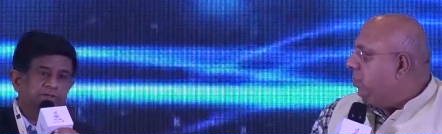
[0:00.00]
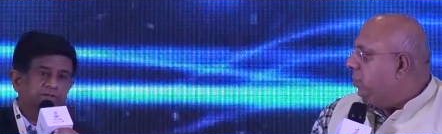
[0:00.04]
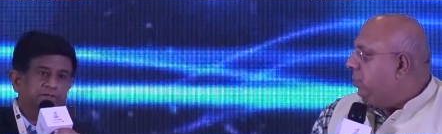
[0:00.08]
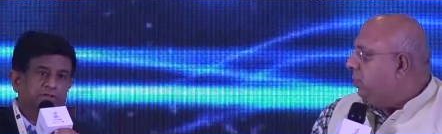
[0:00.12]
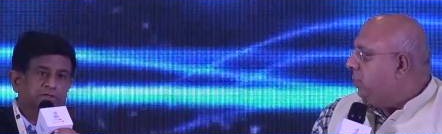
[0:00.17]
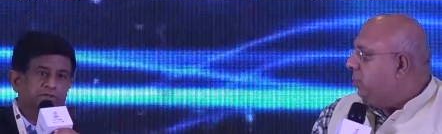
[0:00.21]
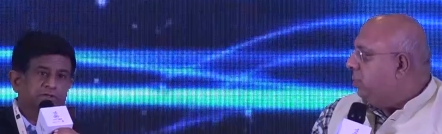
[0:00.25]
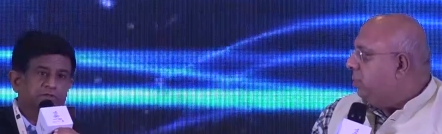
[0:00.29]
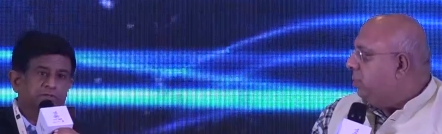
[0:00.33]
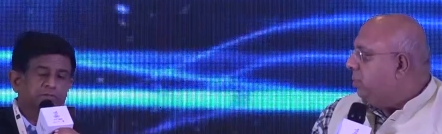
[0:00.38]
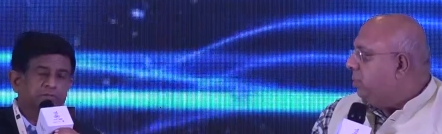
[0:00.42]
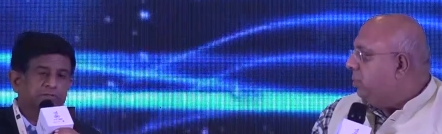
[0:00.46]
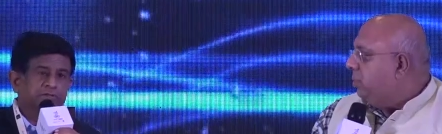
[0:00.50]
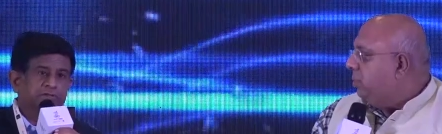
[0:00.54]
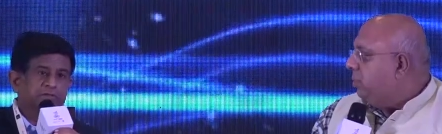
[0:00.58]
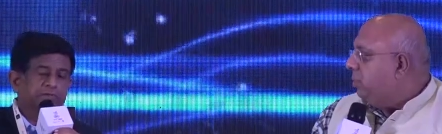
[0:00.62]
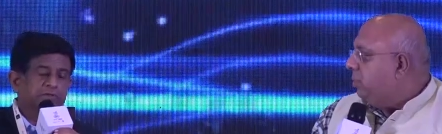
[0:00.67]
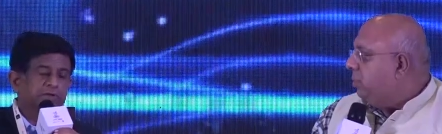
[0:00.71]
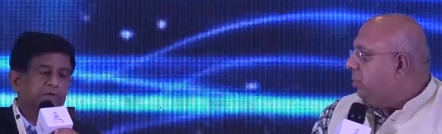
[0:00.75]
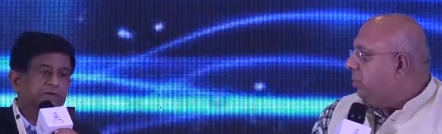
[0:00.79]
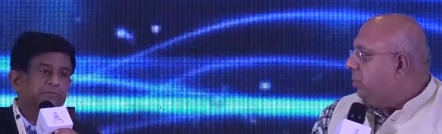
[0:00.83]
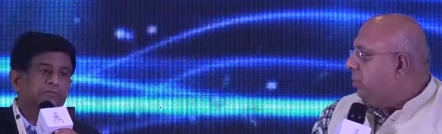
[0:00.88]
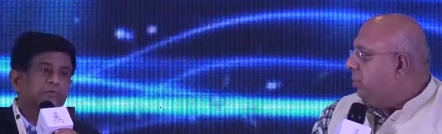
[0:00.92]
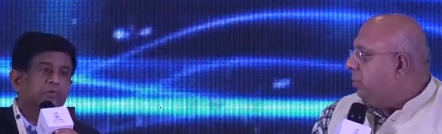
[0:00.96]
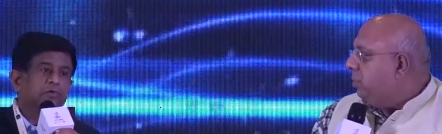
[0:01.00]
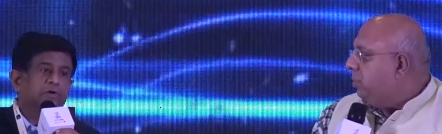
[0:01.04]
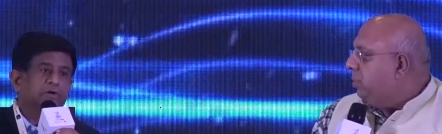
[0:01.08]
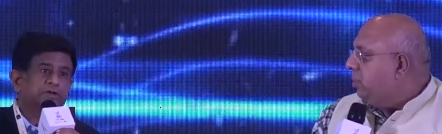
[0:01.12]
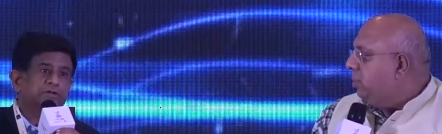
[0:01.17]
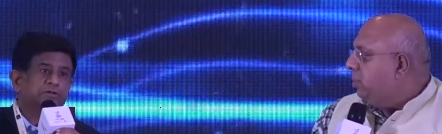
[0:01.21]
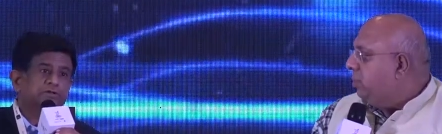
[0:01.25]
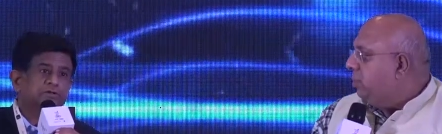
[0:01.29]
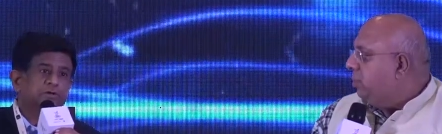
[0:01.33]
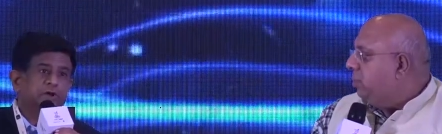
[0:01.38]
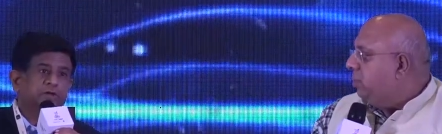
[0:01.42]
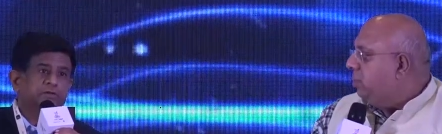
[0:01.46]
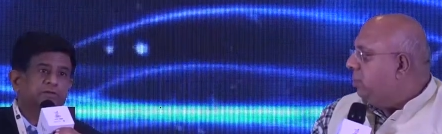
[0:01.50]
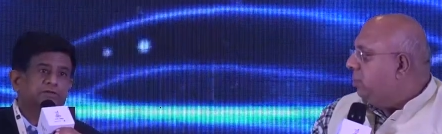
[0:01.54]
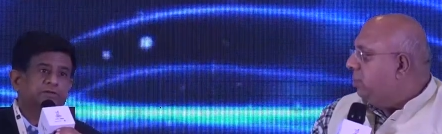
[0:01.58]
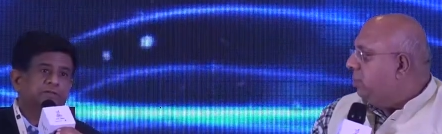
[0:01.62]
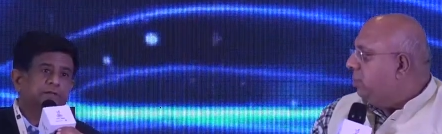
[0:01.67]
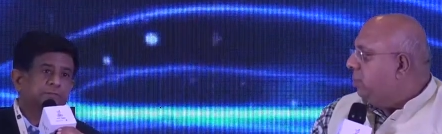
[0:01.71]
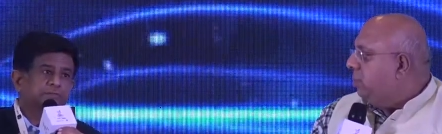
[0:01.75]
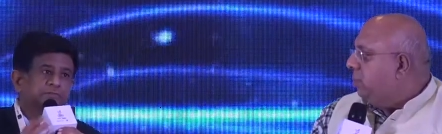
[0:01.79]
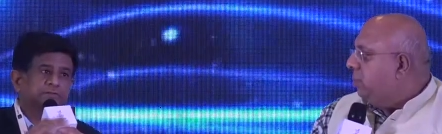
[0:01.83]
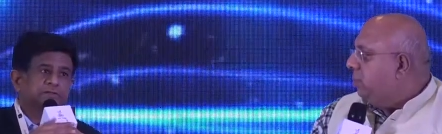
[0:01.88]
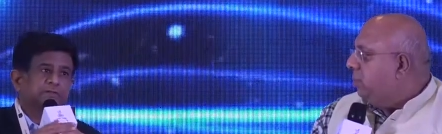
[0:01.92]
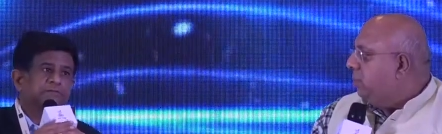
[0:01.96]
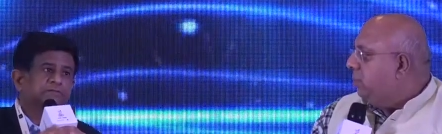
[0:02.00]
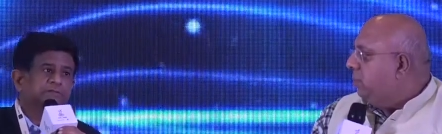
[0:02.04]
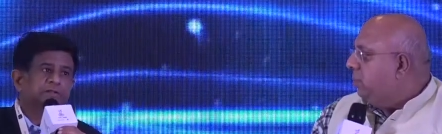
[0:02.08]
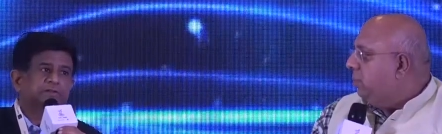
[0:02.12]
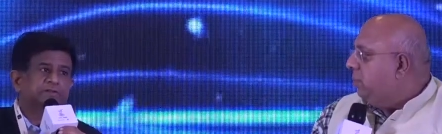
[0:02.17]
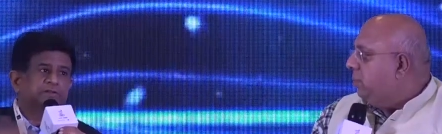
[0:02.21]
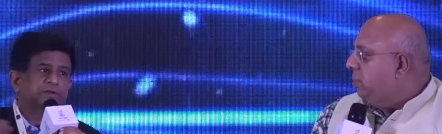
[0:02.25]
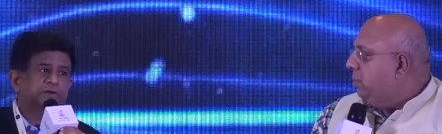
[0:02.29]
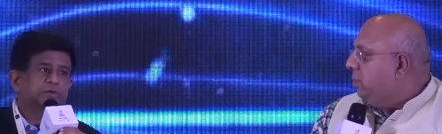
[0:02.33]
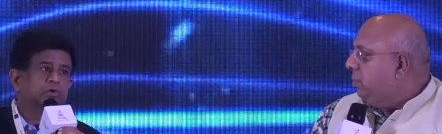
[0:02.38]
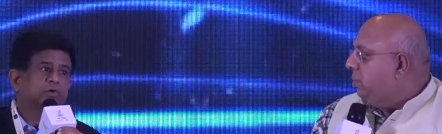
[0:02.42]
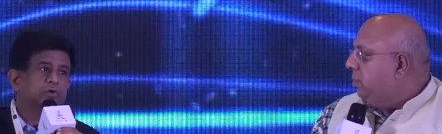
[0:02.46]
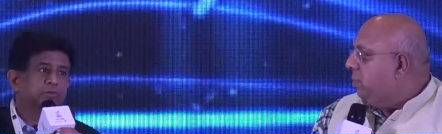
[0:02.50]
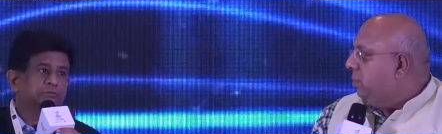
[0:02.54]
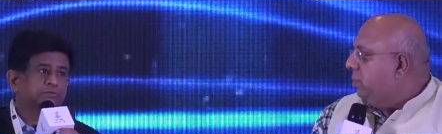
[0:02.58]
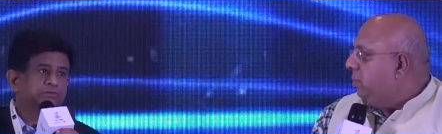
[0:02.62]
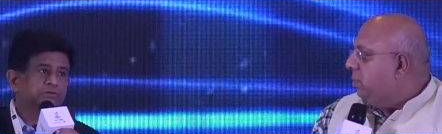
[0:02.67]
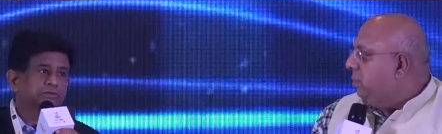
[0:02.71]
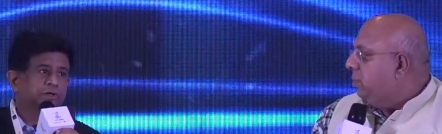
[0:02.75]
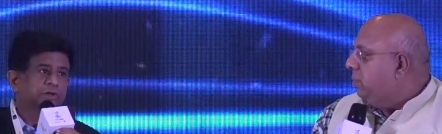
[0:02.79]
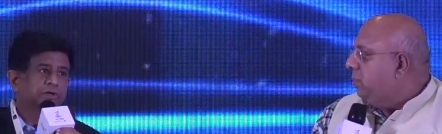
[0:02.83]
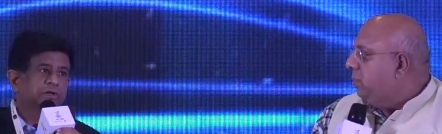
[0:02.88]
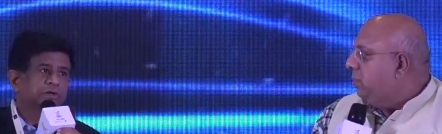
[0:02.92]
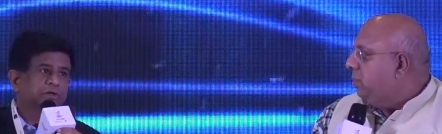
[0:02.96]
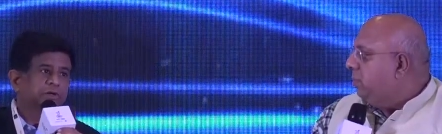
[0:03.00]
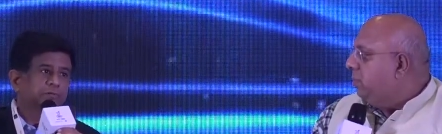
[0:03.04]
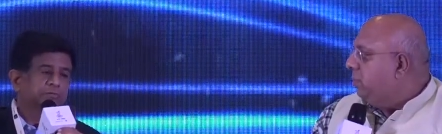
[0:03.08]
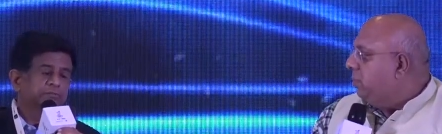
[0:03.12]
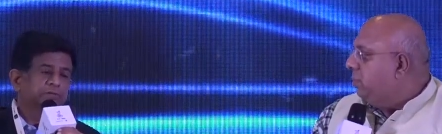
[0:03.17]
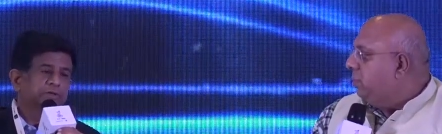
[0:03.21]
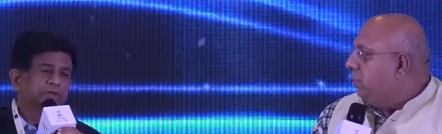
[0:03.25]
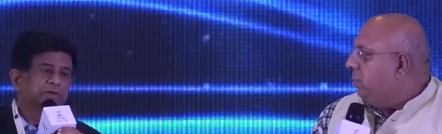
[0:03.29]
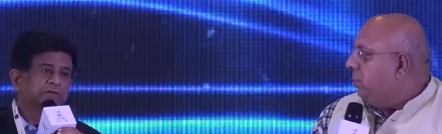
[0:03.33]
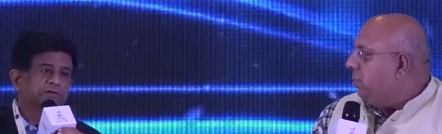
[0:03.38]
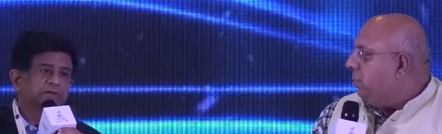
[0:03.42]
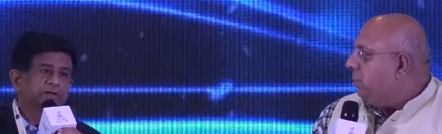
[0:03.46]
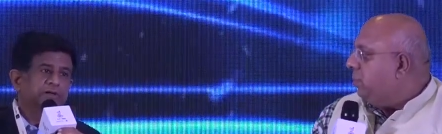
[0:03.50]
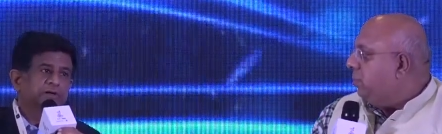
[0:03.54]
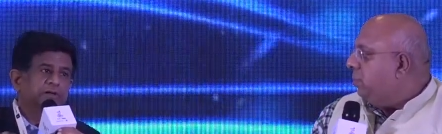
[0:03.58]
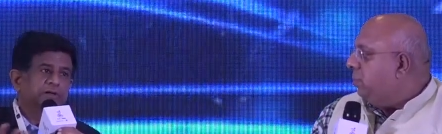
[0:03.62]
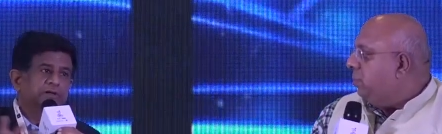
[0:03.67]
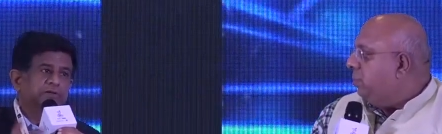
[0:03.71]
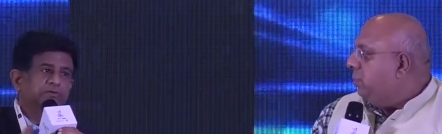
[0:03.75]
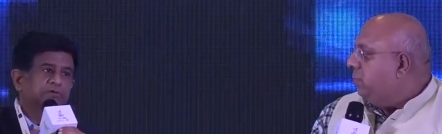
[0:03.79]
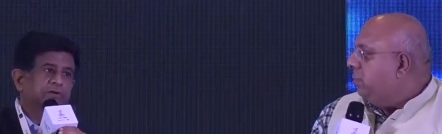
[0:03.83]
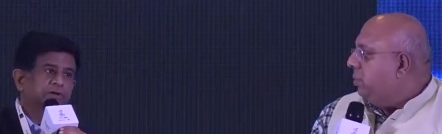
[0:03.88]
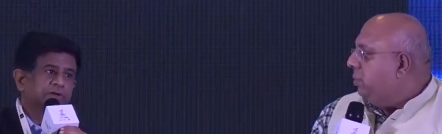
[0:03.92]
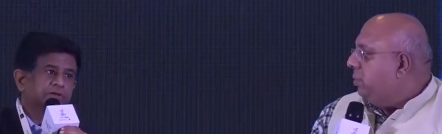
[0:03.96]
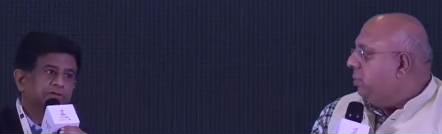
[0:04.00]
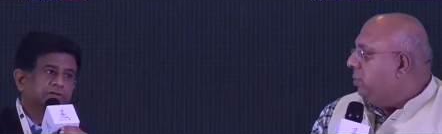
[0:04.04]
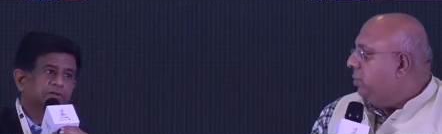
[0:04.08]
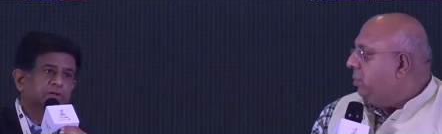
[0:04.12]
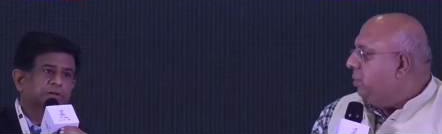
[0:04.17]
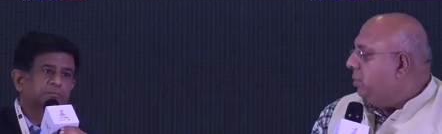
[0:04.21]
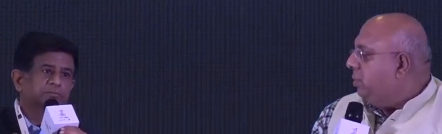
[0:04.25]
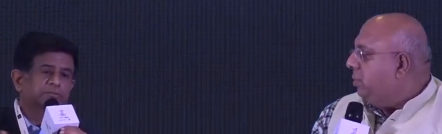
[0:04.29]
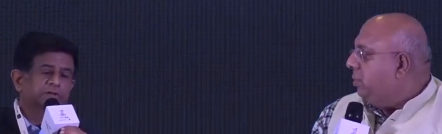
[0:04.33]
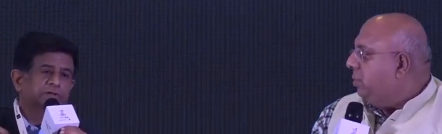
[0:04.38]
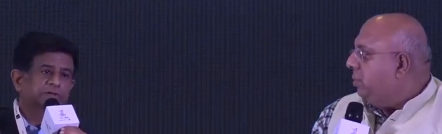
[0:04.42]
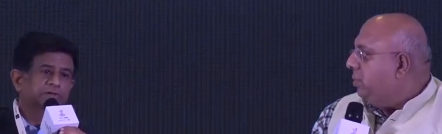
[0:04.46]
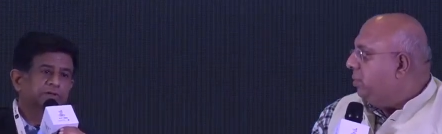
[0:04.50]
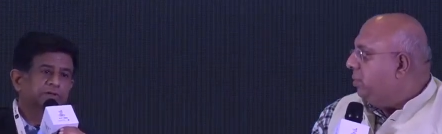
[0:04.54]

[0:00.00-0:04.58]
Speaker 1: the consumers have really focused on themselves and their homes, be it their education, be